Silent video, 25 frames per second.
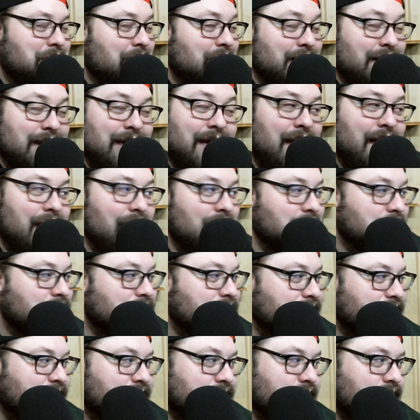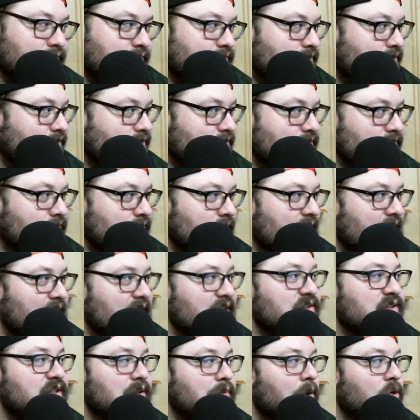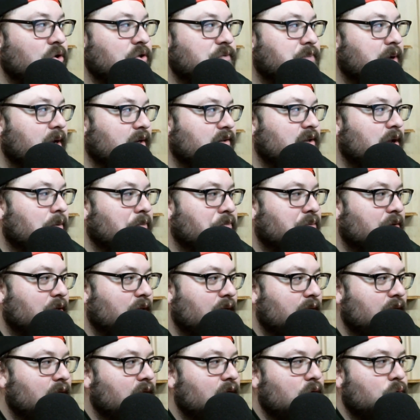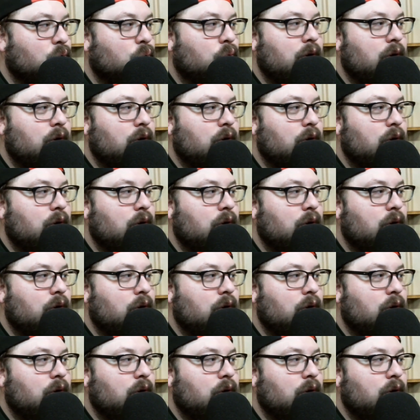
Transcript: But again, he's the most picked up player,